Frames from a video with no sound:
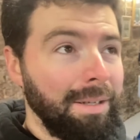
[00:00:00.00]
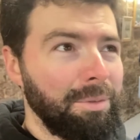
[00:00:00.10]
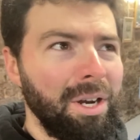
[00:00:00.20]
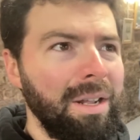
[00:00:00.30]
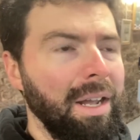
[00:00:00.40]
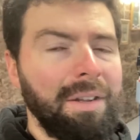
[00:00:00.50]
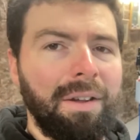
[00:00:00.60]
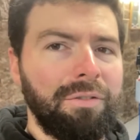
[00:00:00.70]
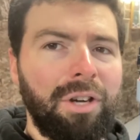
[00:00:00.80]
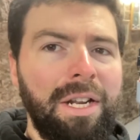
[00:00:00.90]

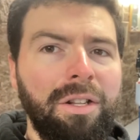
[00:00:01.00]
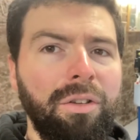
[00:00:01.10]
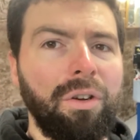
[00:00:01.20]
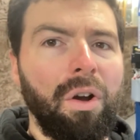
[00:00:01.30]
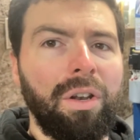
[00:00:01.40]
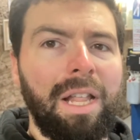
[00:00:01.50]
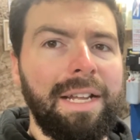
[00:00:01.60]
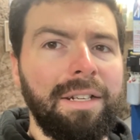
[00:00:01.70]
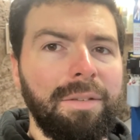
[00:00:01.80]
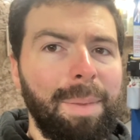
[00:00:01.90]
I've tried to look
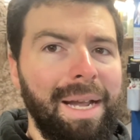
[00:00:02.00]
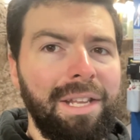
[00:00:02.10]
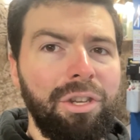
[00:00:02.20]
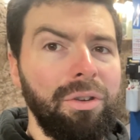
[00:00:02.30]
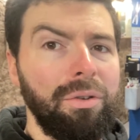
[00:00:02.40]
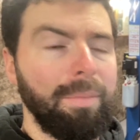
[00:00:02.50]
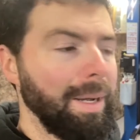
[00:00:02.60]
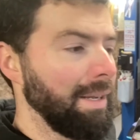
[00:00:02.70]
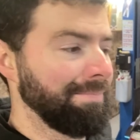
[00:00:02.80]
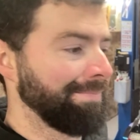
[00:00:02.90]
online to buy new,
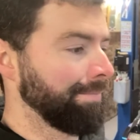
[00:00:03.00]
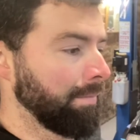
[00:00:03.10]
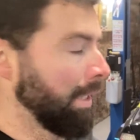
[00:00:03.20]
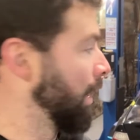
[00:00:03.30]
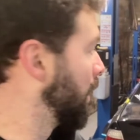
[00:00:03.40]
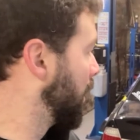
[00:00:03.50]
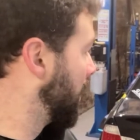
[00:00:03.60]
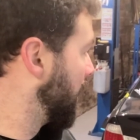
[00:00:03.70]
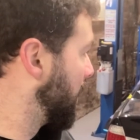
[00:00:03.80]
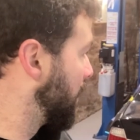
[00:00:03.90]
but
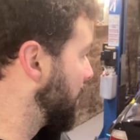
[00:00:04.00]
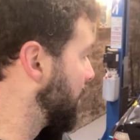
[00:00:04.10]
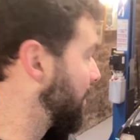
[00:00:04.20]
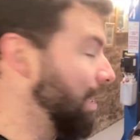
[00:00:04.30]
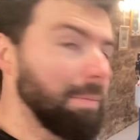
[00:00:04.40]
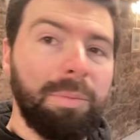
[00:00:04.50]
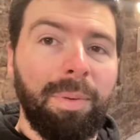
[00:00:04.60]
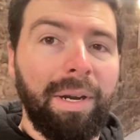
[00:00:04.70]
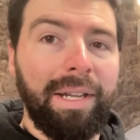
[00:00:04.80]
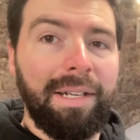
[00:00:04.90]
it seems
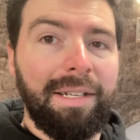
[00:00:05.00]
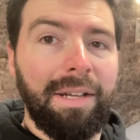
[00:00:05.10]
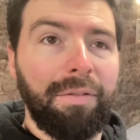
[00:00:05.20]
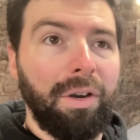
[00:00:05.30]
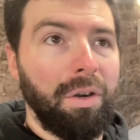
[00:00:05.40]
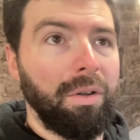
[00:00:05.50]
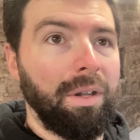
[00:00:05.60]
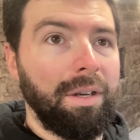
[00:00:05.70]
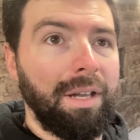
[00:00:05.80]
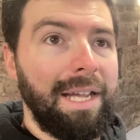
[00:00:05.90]
pretty
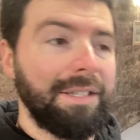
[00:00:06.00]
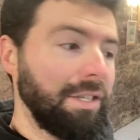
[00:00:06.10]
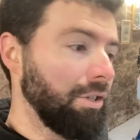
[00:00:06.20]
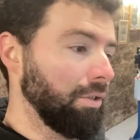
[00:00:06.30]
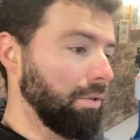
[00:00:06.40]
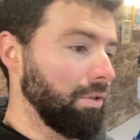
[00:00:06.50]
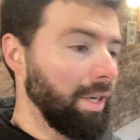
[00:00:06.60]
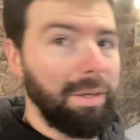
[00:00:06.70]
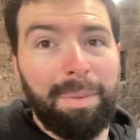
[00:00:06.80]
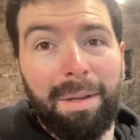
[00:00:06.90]
difficult unless I just go
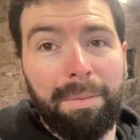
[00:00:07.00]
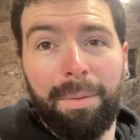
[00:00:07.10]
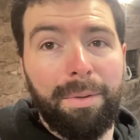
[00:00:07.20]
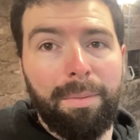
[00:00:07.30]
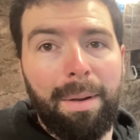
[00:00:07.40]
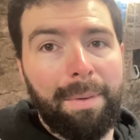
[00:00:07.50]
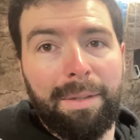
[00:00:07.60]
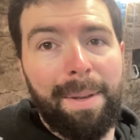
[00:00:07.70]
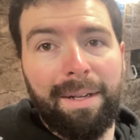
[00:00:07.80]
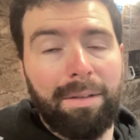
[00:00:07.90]
straight to BMW, but I'm
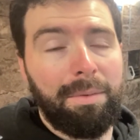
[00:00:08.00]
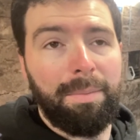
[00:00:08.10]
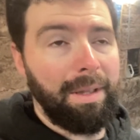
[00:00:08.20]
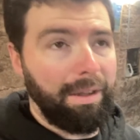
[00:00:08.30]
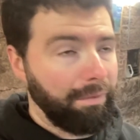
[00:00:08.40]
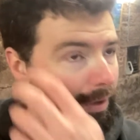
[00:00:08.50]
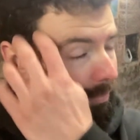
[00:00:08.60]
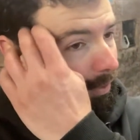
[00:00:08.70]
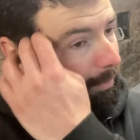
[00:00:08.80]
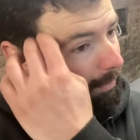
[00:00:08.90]
expecting them to be like
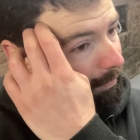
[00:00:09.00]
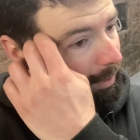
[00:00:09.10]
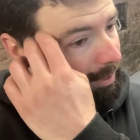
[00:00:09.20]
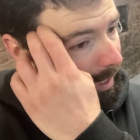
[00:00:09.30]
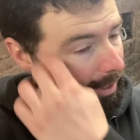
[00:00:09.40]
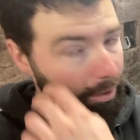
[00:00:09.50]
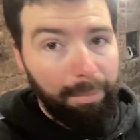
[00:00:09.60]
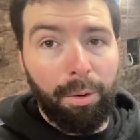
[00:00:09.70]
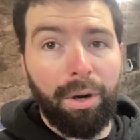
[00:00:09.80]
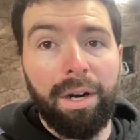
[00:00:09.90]
500 quid for a set or
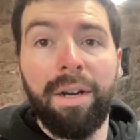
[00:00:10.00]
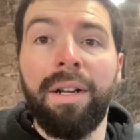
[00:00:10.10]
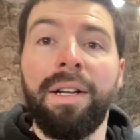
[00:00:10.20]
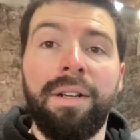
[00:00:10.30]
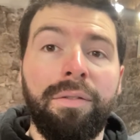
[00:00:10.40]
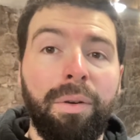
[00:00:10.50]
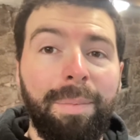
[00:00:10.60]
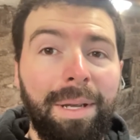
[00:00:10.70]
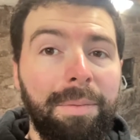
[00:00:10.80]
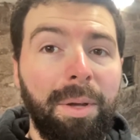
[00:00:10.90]
more from
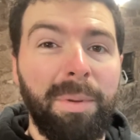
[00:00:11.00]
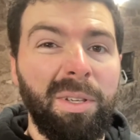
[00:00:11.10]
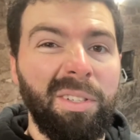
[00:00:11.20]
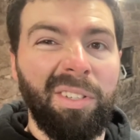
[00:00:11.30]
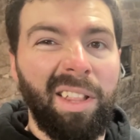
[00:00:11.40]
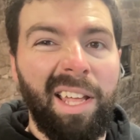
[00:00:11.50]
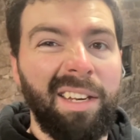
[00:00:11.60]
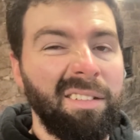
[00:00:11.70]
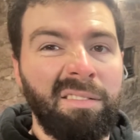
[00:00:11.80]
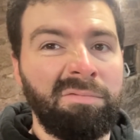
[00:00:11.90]
BMW, so then